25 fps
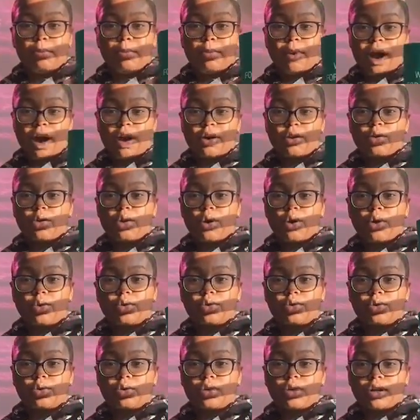bottle
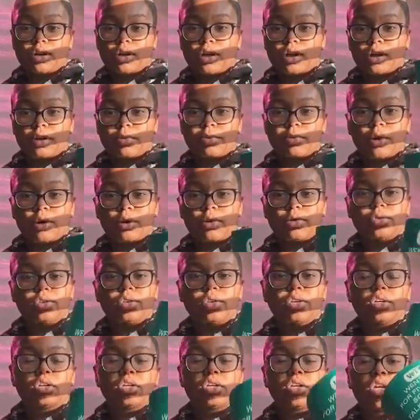holder or a cup
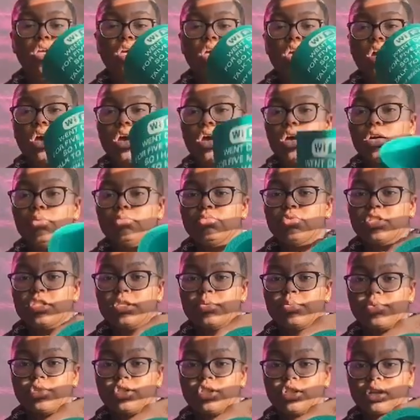holder,
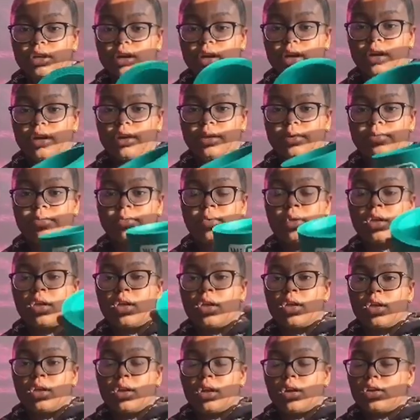just to put your cup
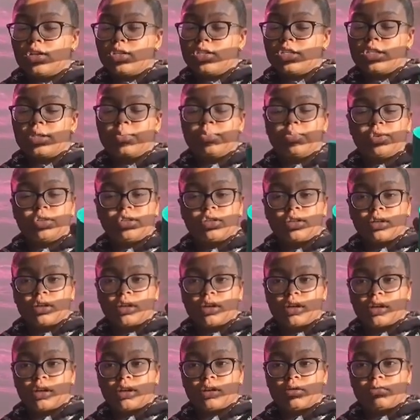or just put your
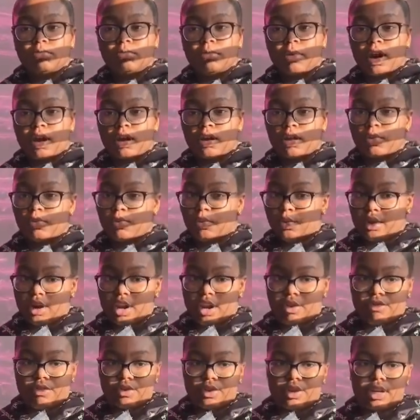bottle of
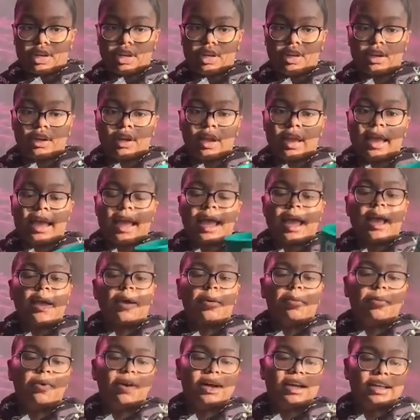whatever in here.
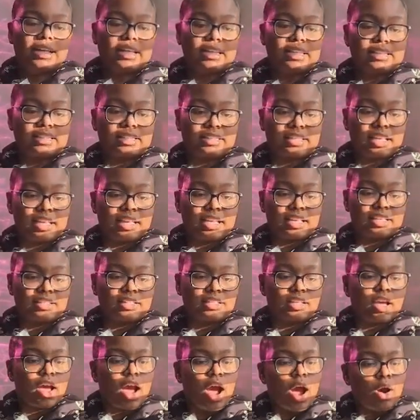But it
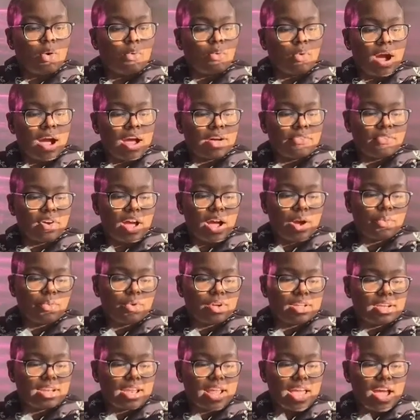says Wi-Fi
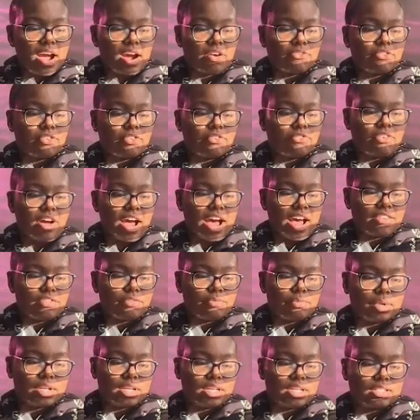went down for
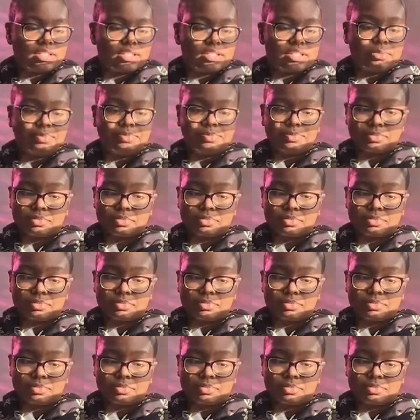5 minutes,